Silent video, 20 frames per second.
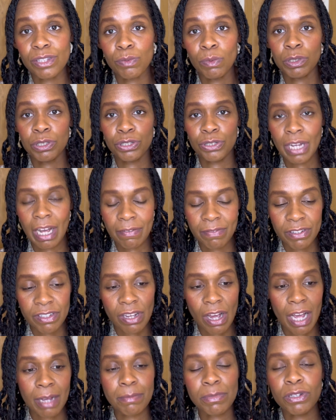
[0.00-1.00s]
once you have the
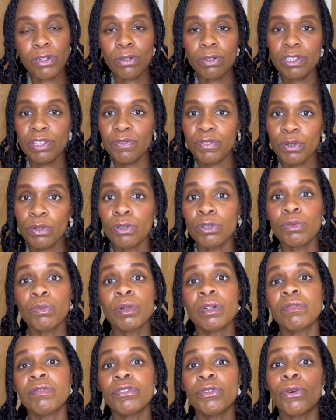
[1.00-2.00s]
time slots filled
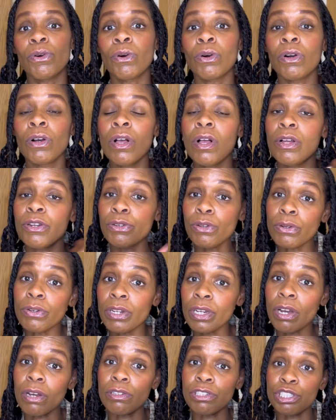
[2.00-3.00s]
with your
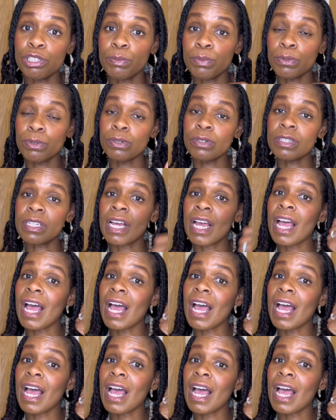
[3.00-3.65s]
non-negotiables